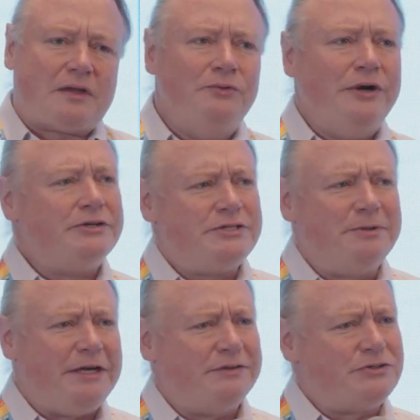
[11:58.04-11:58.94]
We also
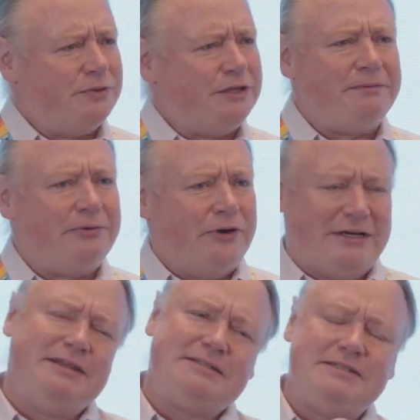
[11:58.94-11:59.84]
believe it's really
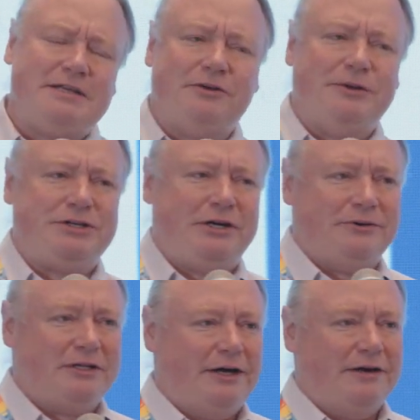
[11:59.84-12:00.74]
important, and this is something we share
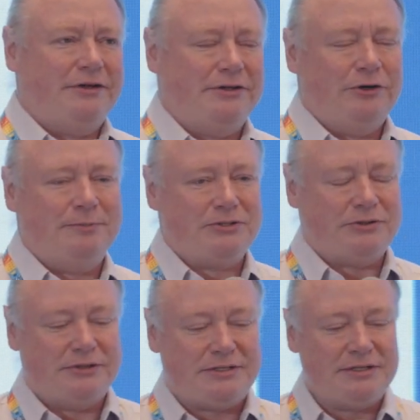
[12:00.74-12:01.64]
with a lot of other open
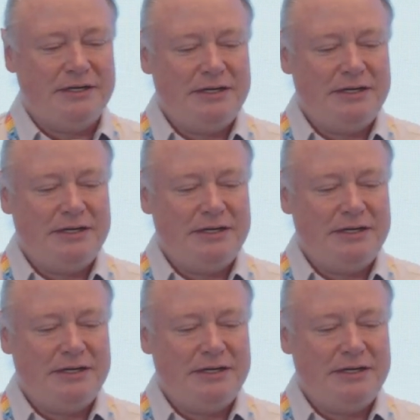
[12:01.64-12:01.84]
source